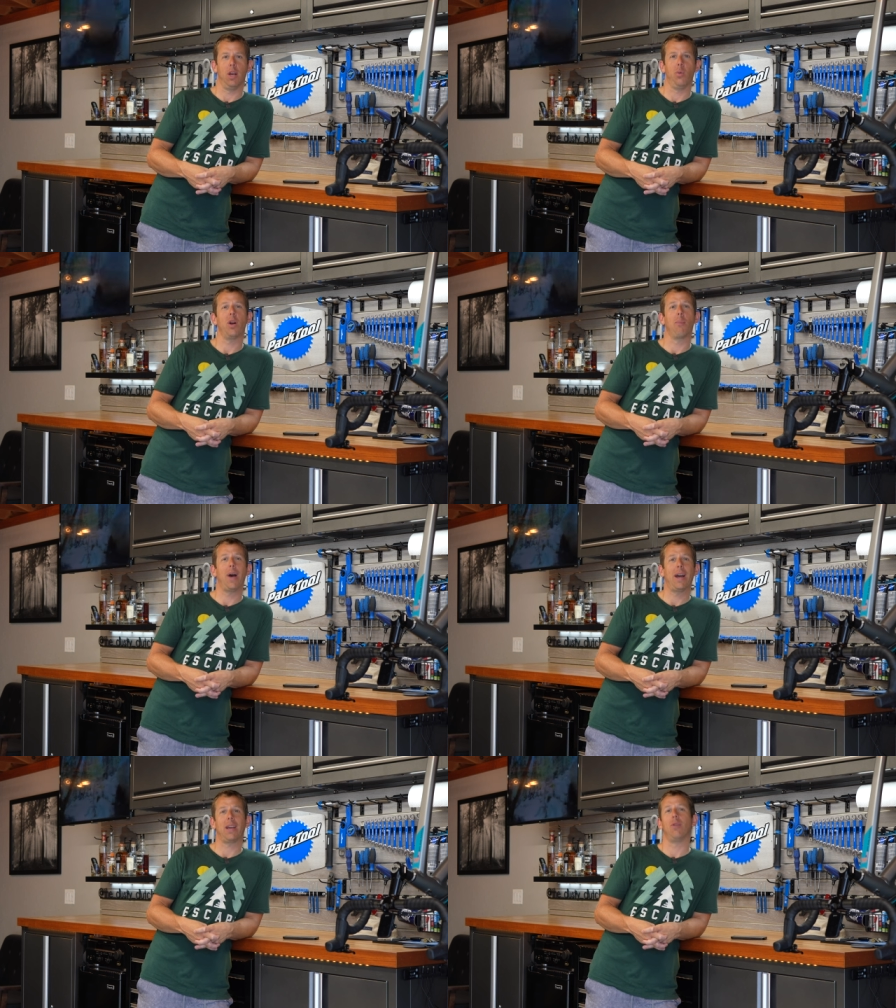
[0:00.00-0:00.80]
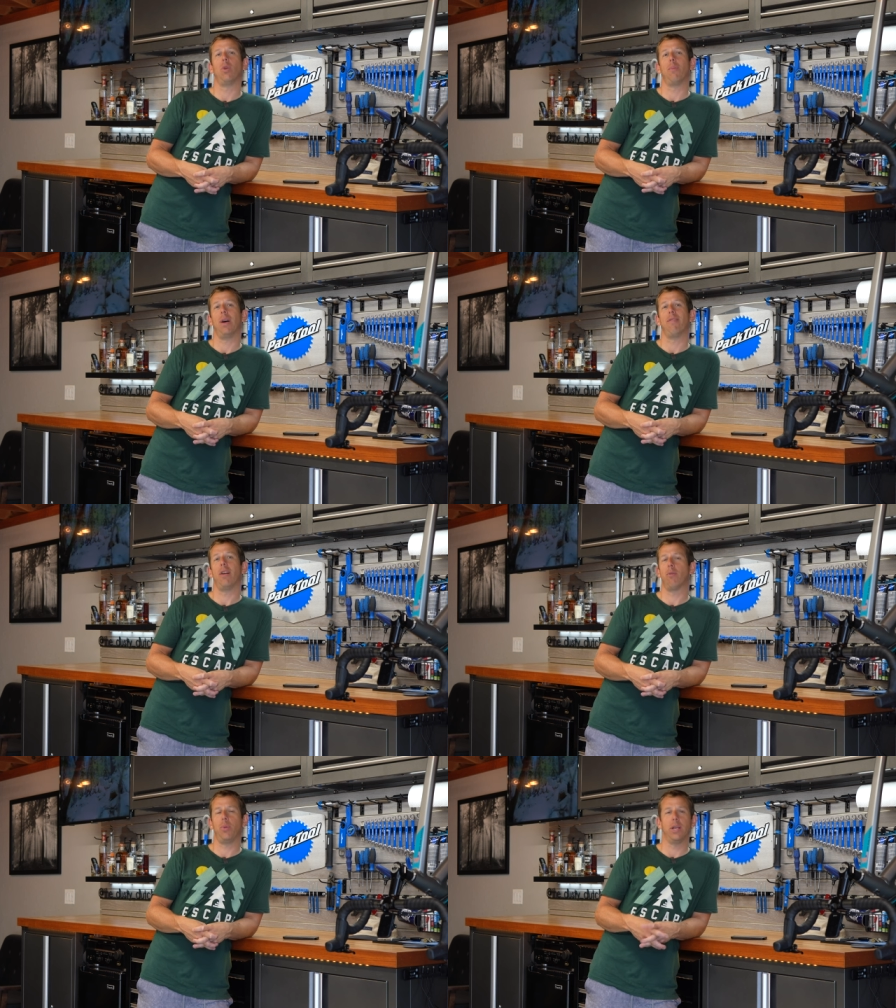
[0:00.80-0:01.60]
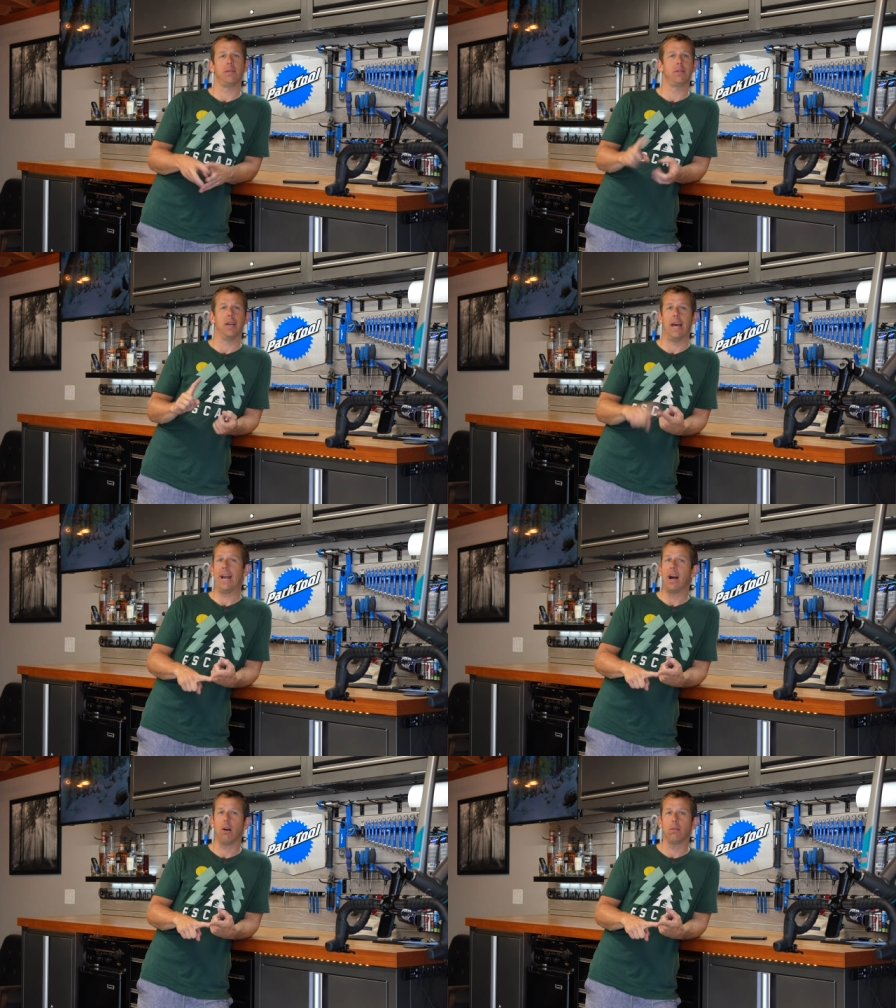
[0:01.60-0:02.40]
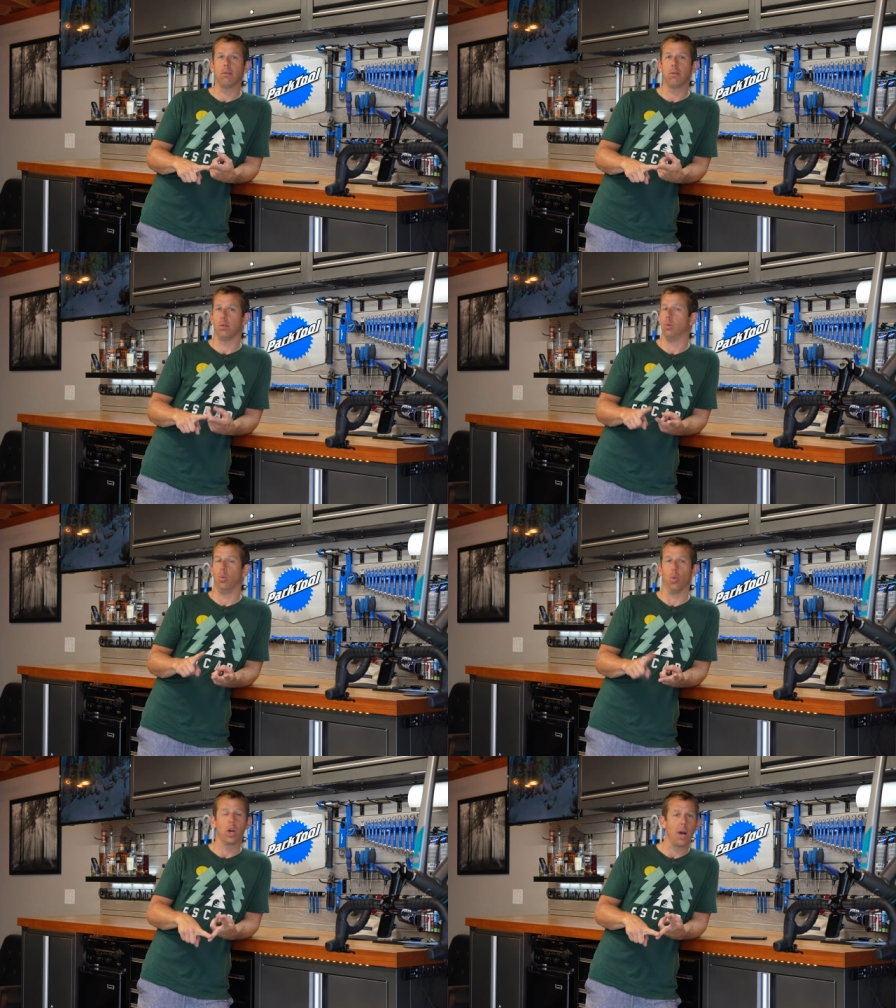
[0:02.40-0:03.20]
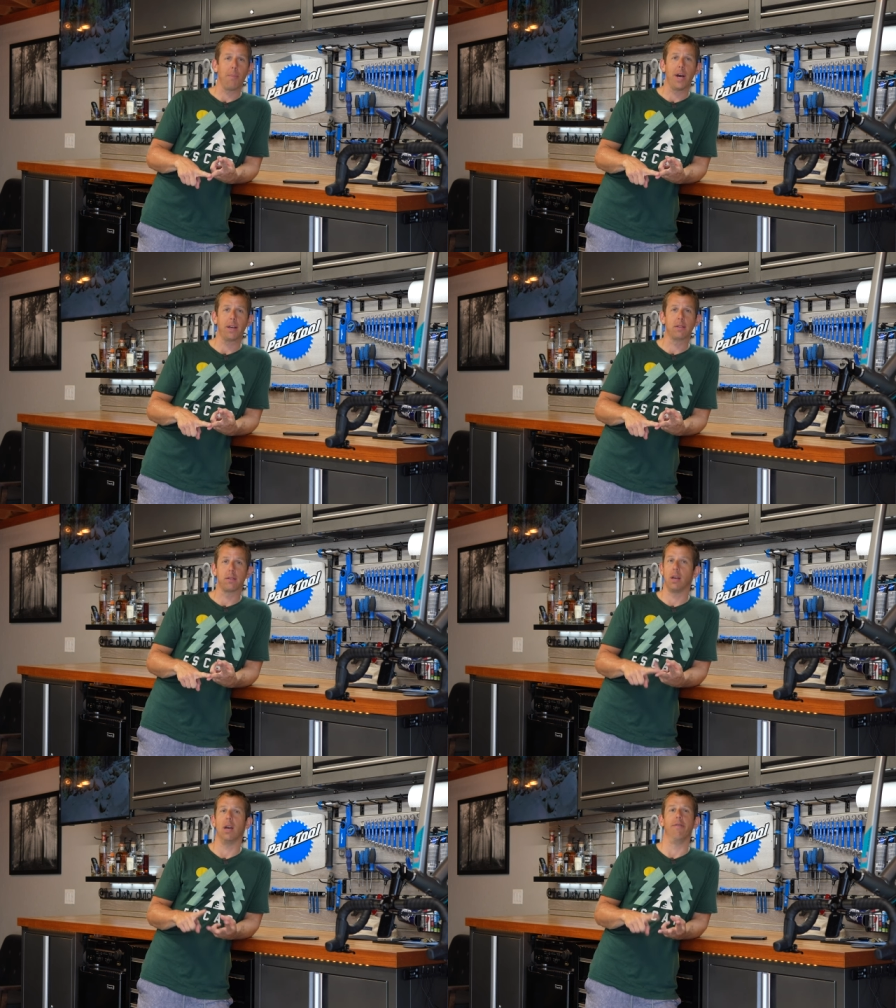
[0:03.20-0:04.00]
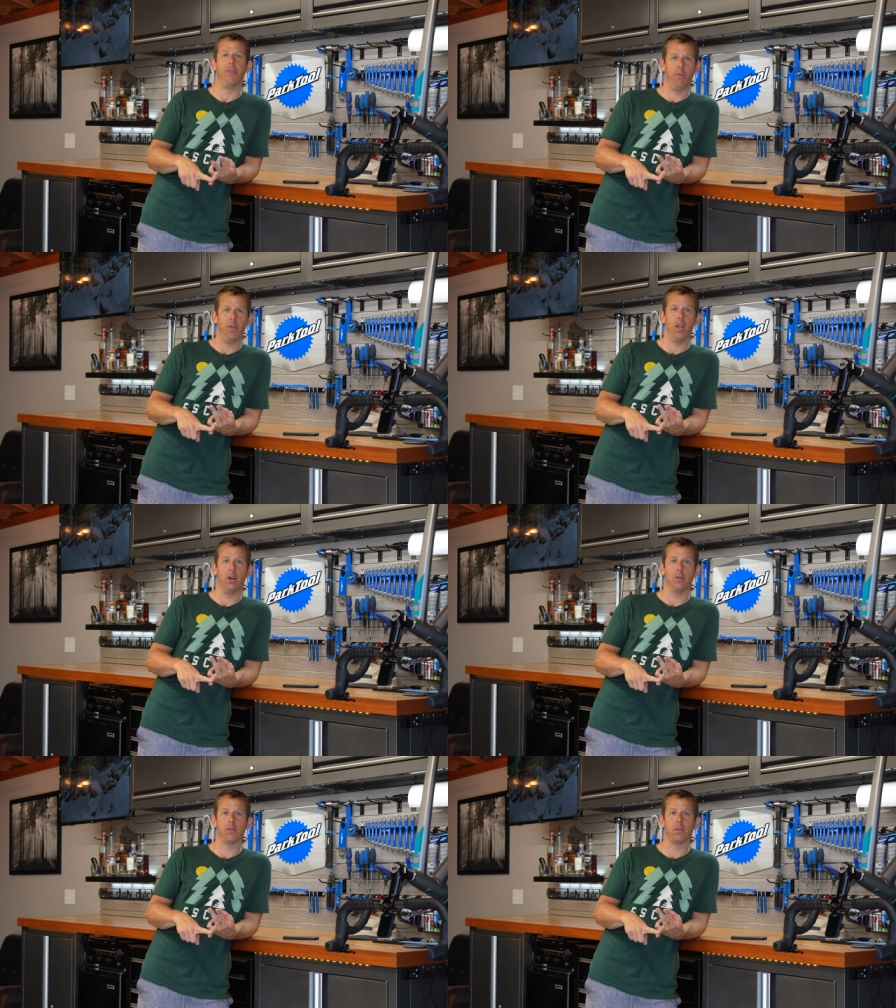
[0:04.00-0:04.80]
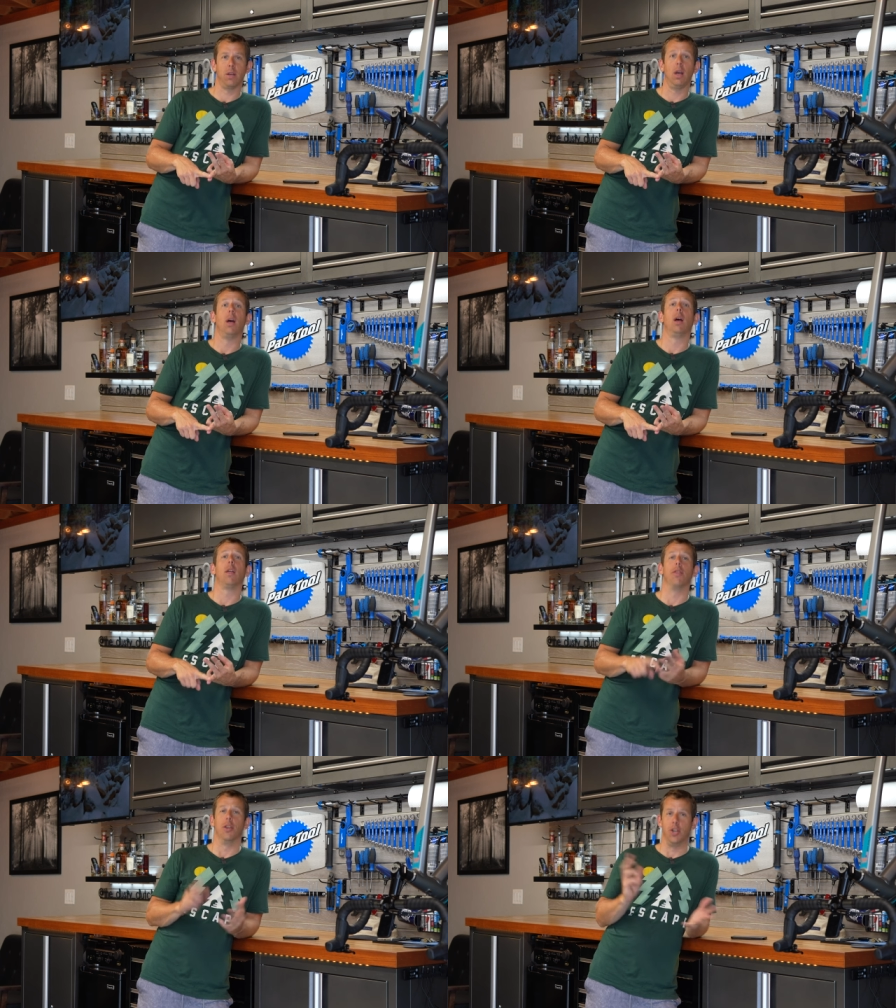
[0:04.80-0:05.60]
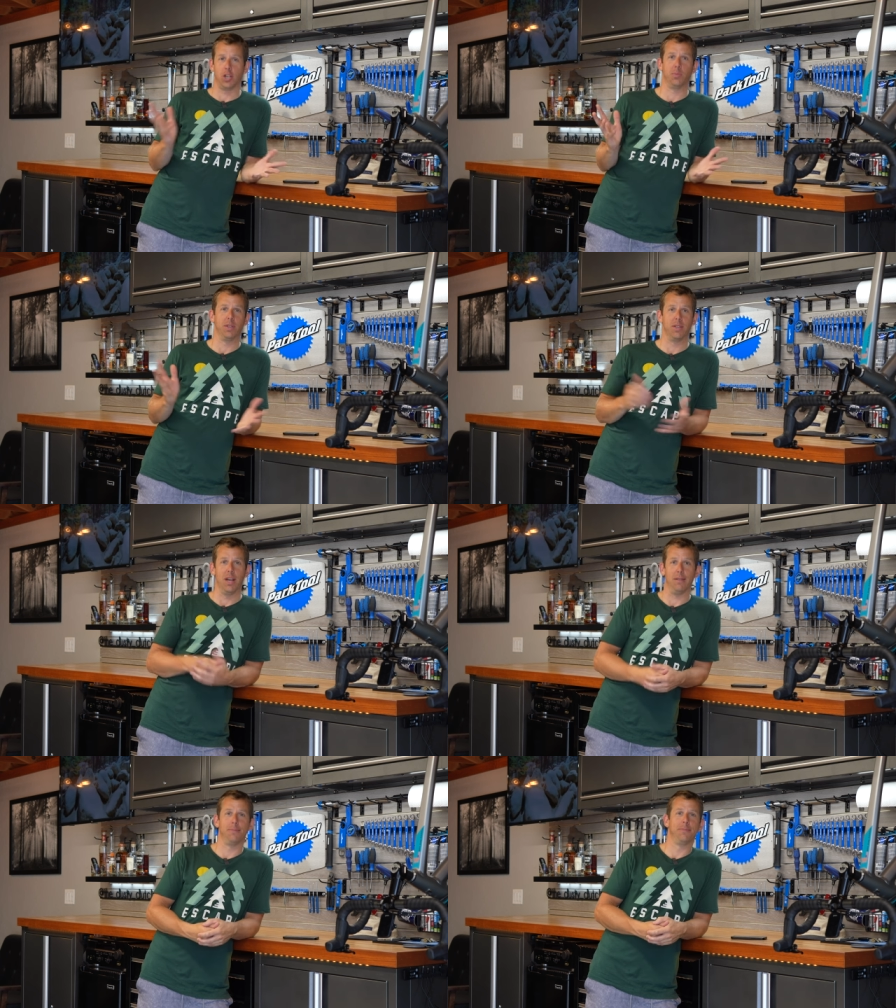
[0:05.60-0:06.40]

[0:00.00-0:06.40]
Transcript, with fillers: and we are back in one of my favorite places to hang out, work on bikes, and film videos, the Dutchman's Den.